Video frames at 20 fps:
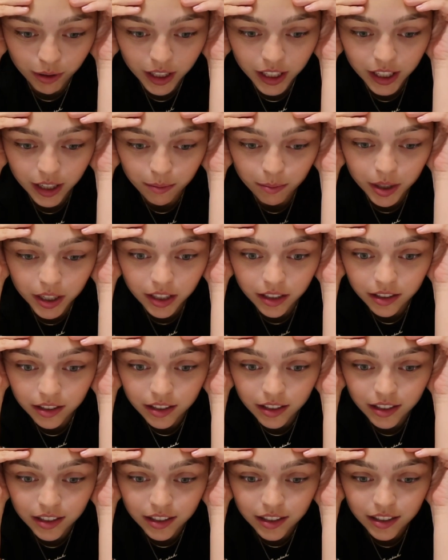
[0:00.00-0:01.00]
really hit me.
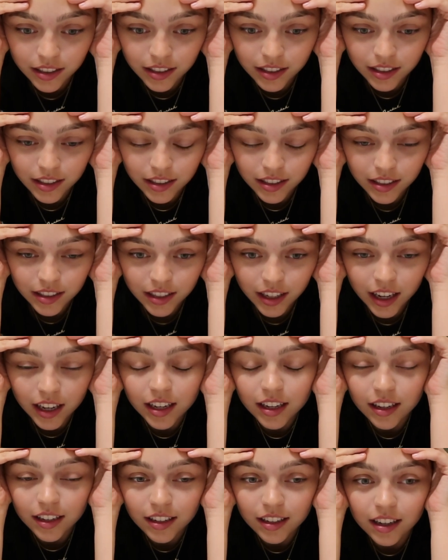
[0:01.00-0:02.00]

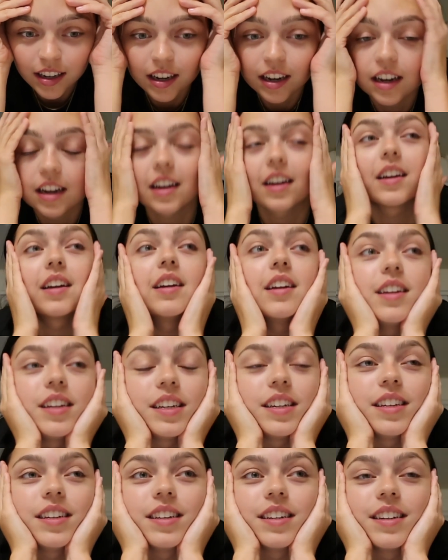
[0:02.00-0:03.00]
And
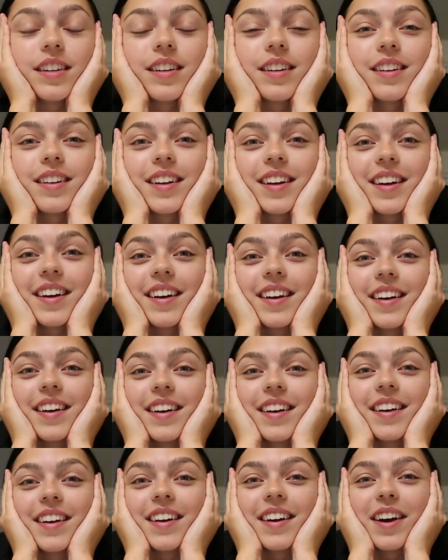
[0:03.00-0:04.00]
I,
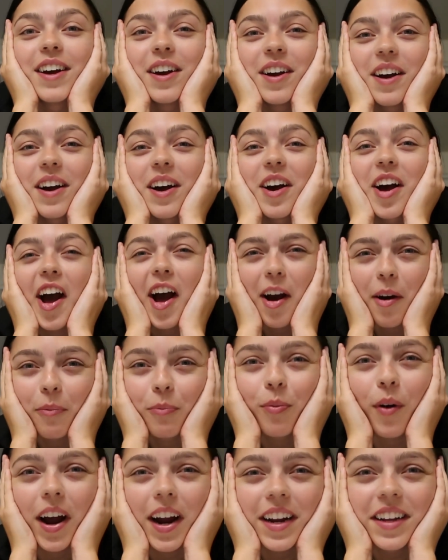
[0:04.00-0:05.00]

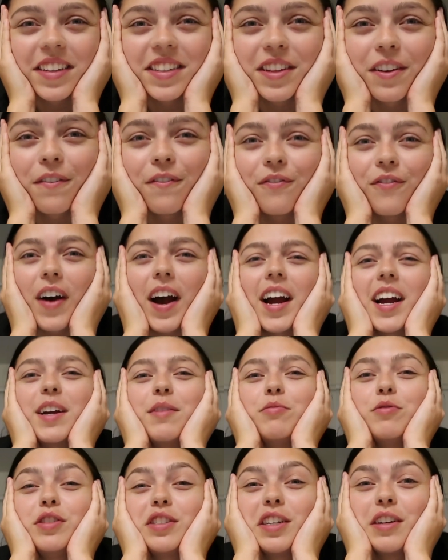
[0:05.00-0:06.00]
why is the
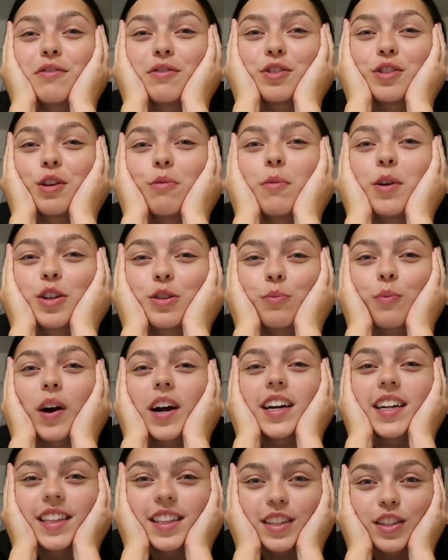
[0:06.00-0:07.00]
vibe shift so much?
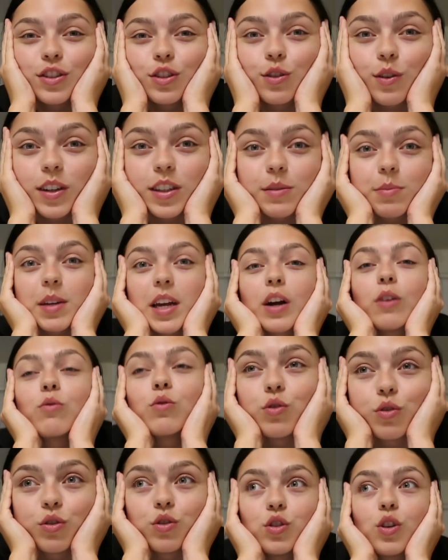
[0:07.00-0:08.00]
Why did this stress me
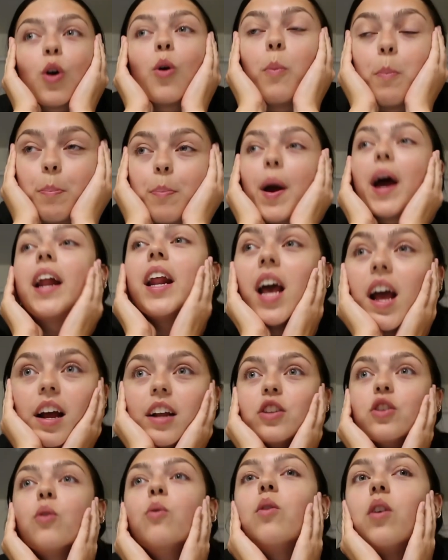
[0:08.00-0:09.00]
out so bad?
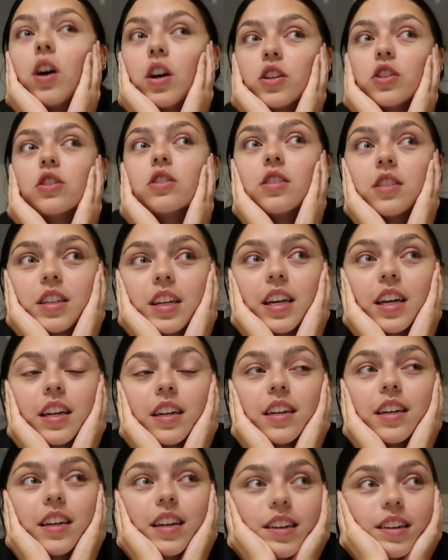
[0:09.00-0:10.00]
Don't understand.
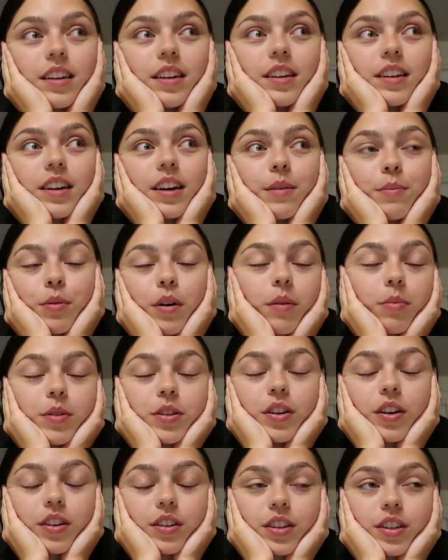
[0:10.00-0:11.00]
I'm probably
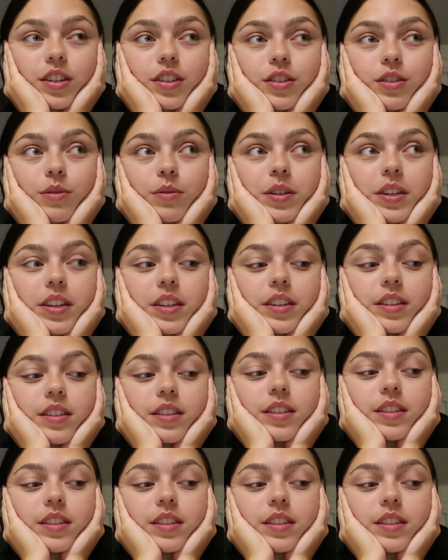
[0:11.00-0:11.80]
not gonna do it.